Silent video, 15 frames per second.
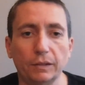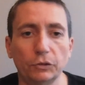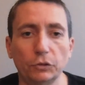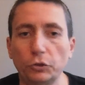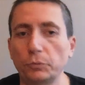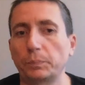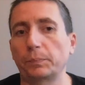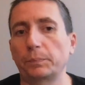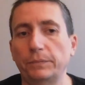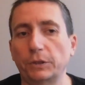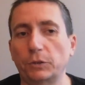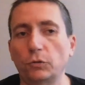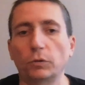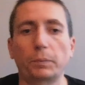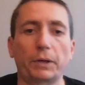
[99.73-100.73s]
loop the
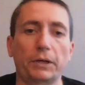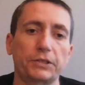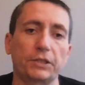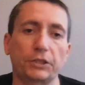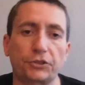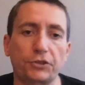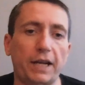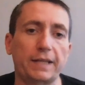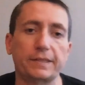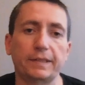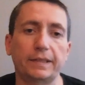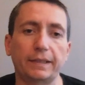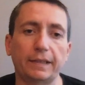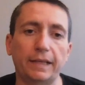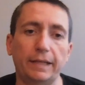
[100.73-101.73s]
cool parts of the tracks
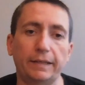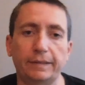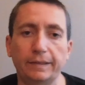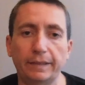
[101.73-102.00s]
that I liked.